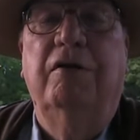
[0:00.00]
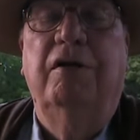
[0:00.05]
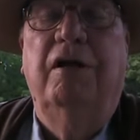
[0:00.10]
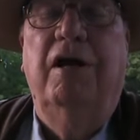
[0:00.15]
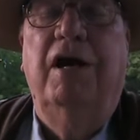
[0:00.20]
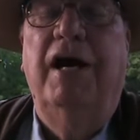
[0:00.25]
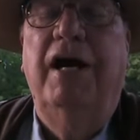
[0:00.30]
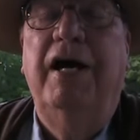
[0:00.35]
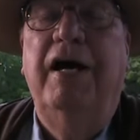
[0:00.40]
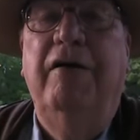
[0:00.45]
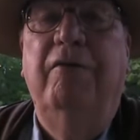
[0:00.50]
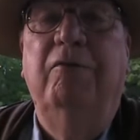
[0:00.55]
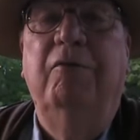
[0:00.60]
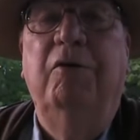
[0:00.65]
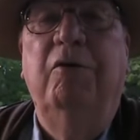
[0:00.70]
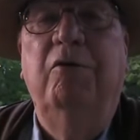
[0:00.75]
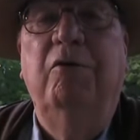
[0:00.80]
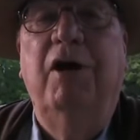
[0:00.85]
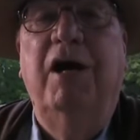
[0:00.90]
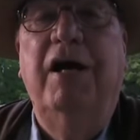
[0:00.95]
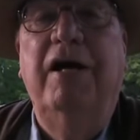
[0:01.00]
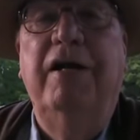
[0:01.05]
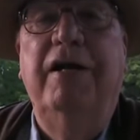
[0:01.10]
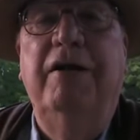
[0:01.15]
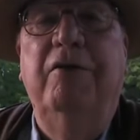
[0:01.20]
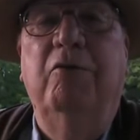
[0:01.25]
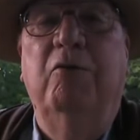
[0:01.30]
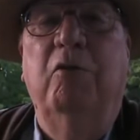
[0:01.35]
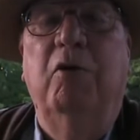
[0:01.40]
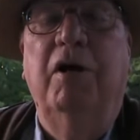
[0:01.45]
I have no
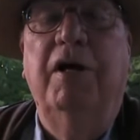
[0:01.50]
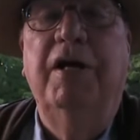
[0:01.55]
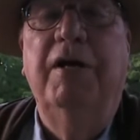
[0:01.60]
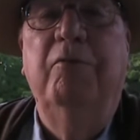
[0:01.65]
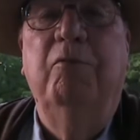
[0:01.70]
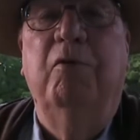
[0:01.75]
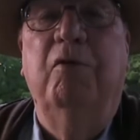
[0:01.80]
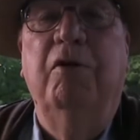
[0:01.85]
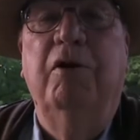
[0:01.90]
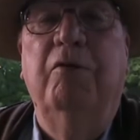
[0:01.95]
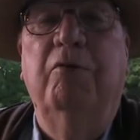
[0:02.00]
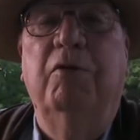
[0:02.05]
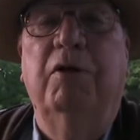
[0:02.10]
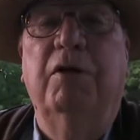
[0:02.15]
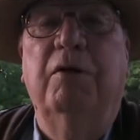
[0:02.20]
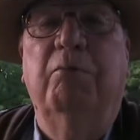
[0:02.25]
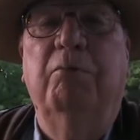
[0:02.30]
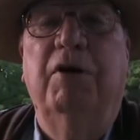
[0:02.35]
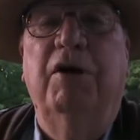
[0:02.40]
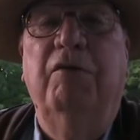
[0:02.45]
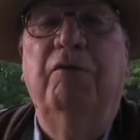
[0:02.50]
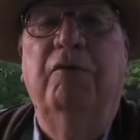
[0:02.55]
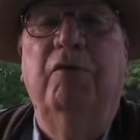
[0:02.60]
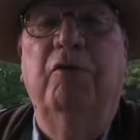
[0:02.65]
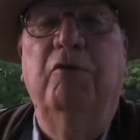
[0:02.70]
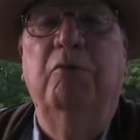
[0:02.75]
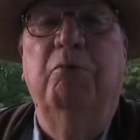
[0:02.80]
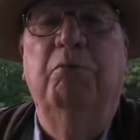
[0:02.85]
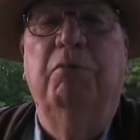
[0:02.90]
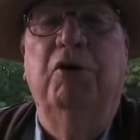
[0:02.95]
idea what he wanted with a
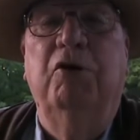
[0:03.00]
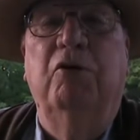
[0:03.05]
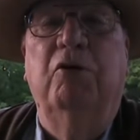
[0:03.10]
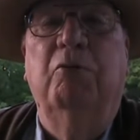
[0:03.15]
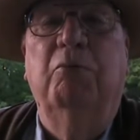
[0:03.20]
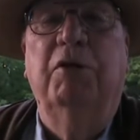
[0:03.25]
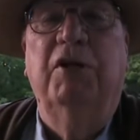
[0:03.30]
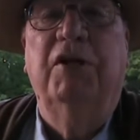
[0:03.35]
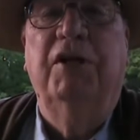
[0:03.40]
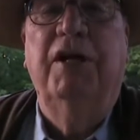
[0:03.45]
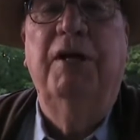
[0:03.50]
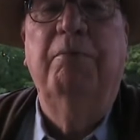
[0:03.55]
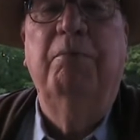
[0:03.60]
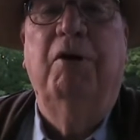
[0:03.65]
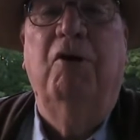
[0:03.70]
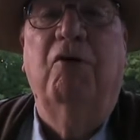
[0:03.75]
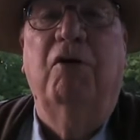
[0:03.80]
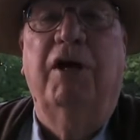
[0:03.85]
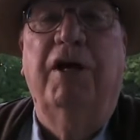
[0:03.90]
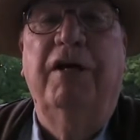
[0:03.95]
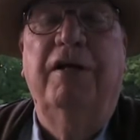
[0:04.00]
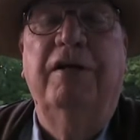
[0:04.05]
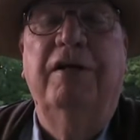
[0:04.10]
Buffalo Bull, but they bought it.